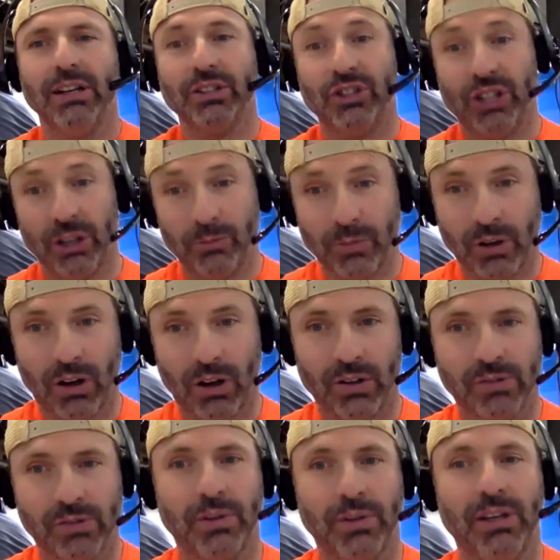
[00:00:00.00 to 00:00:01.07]
Jim
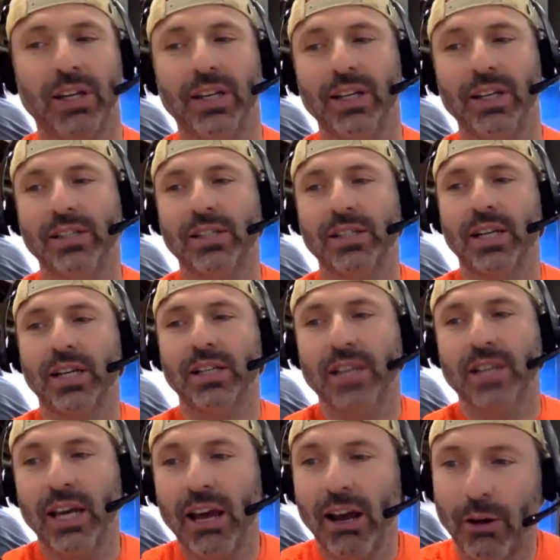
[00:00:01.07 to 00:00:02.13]
calls me and he says,
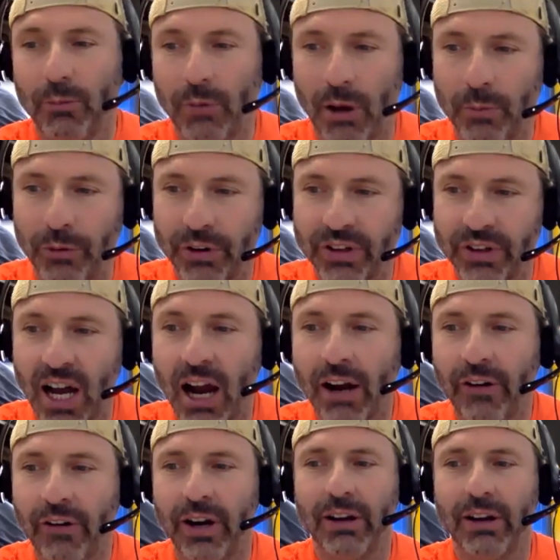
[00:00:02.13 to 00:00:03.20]
"Hey, I'm
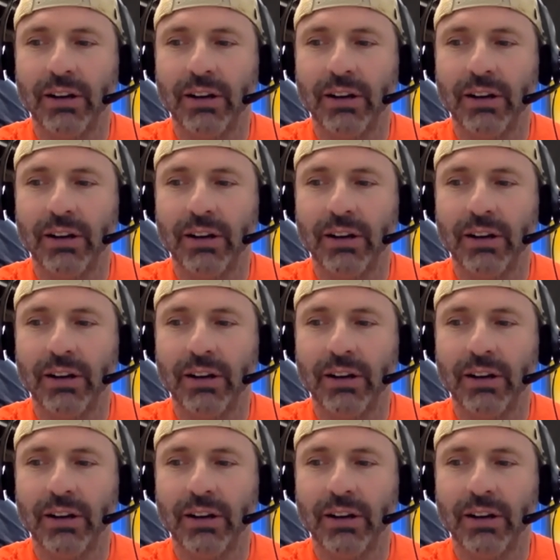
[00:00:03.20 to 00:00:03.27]
retiring."